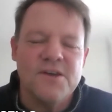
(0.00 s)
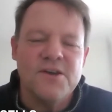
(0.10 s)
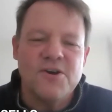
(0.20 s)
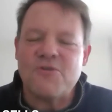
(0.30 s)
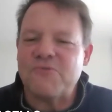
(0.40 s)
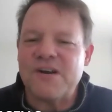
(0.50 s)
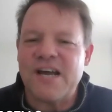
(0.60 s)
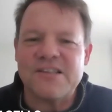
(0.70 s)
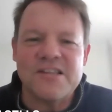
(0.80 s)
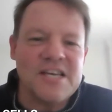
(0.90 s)
or when
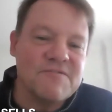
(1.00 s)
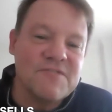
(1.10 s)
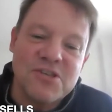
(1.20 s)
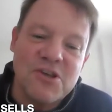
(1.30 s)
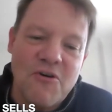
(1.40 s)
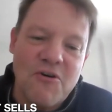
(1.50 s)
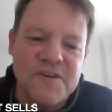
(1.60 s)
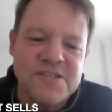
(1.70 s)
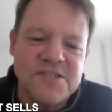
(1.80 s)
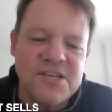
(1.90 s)
I leave this home
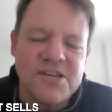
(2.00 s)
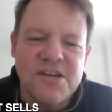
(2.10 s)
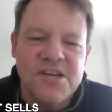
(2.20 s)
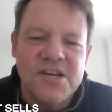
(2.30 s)
visit,